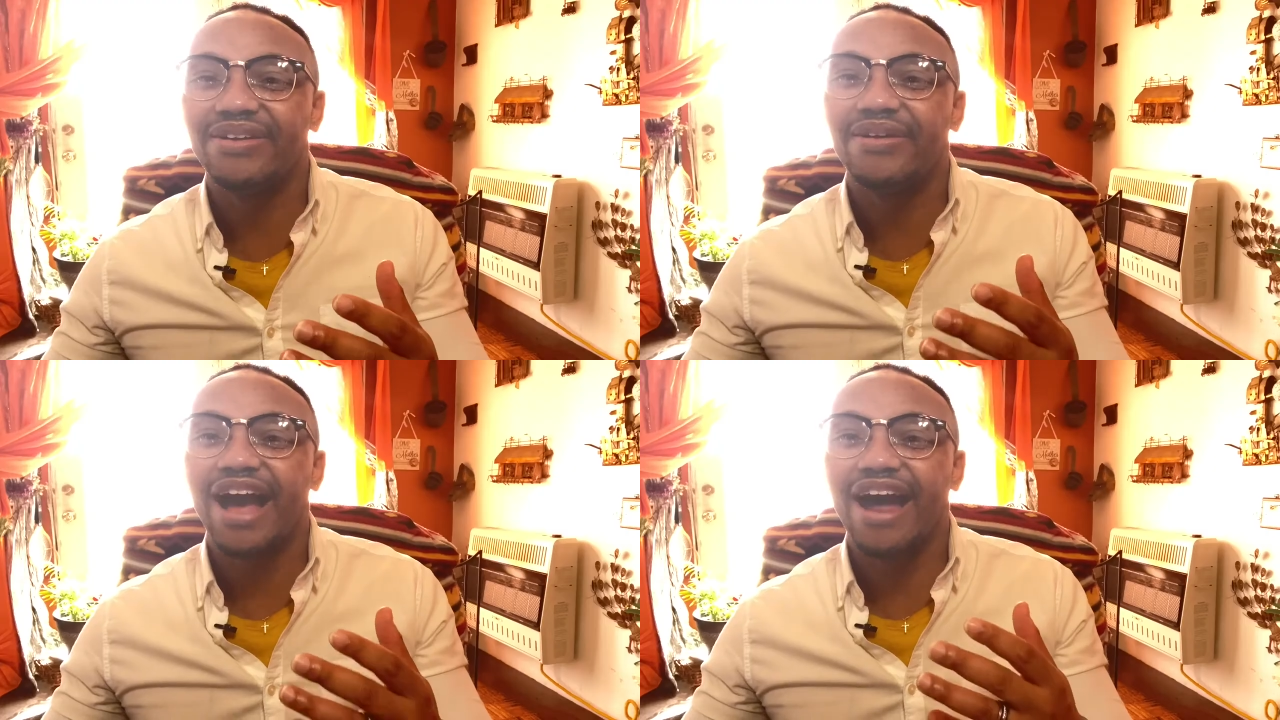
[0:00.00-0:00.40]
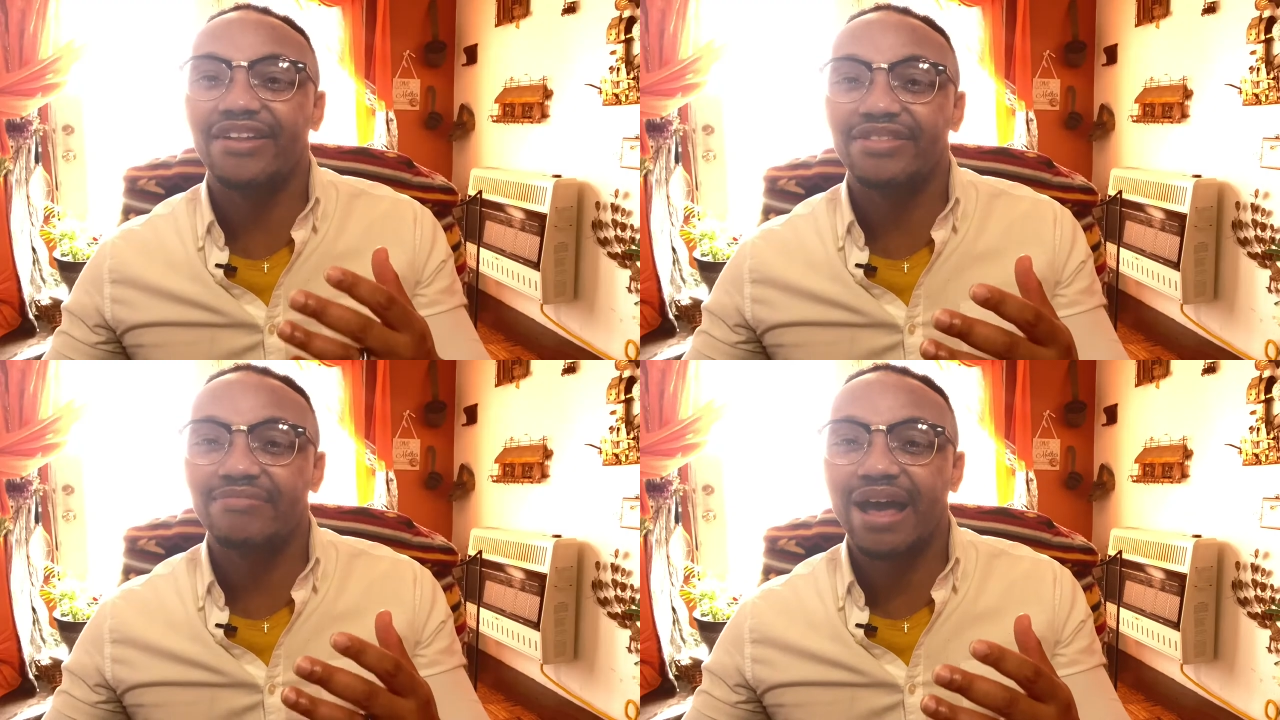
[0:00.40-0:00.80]
Out
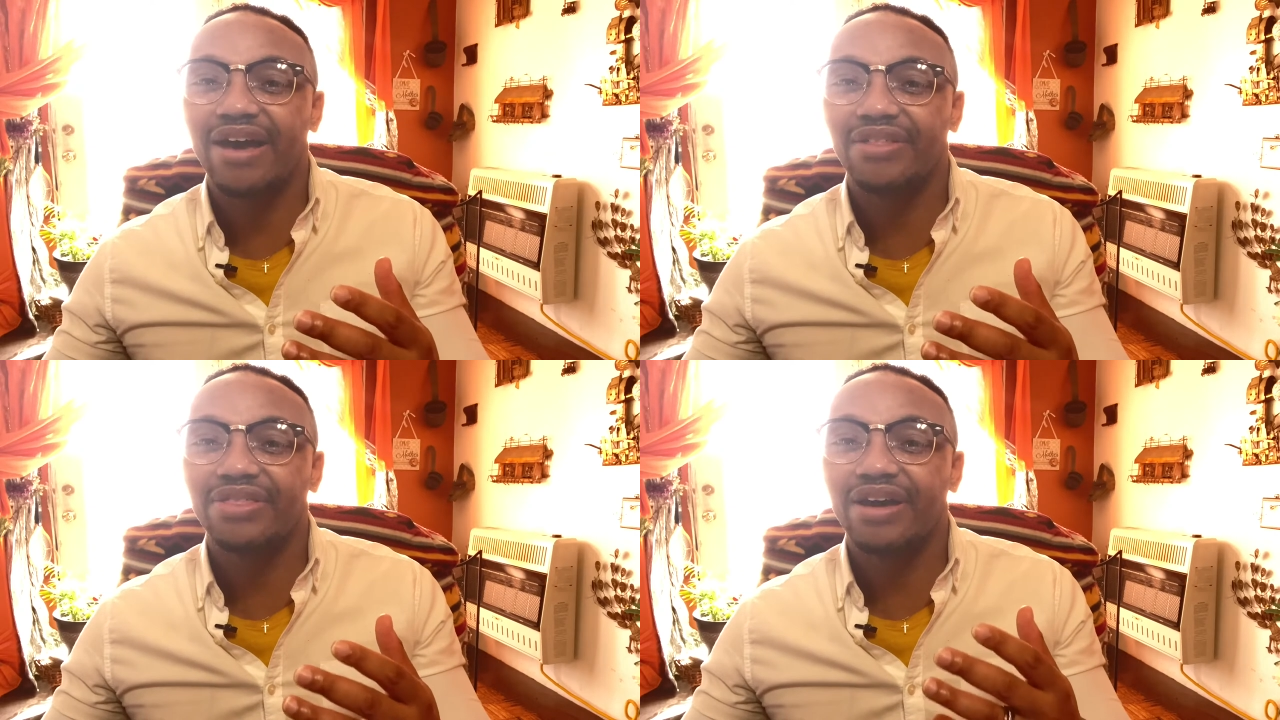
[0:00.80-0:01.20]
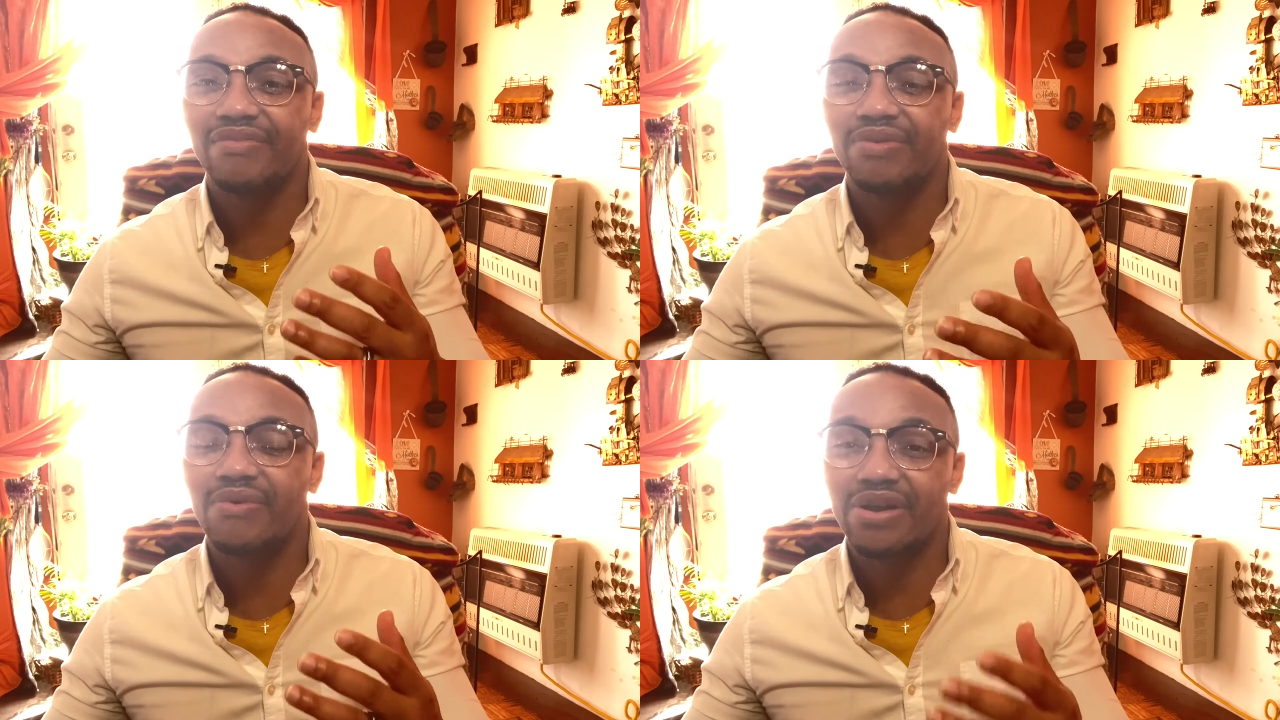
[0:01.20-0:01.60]
of the mouth of
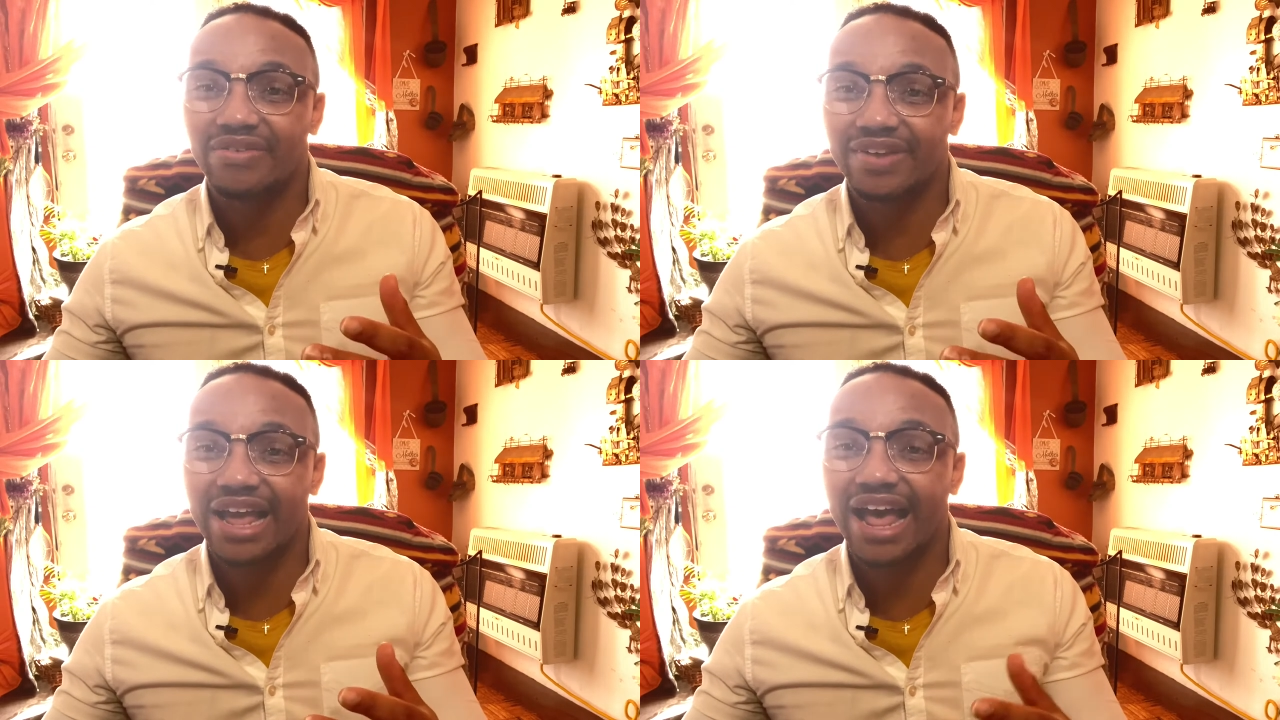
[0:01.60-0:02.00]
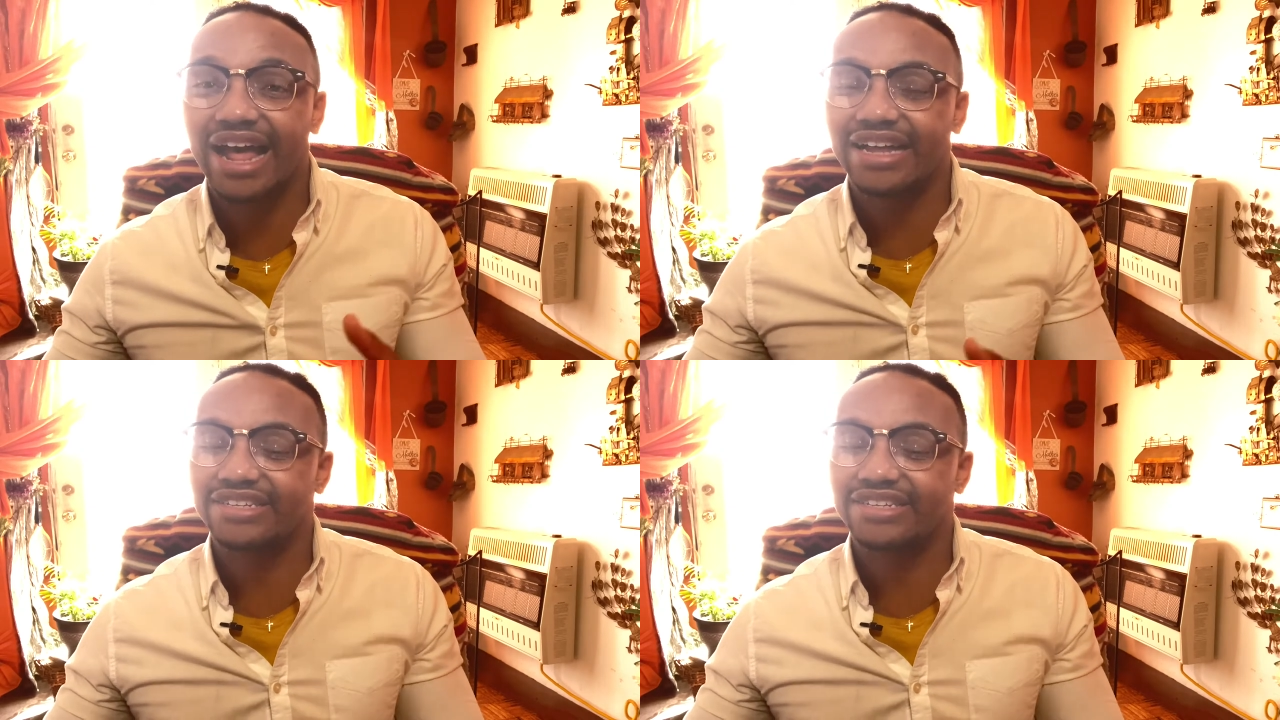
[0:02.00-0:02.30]
the Word of God.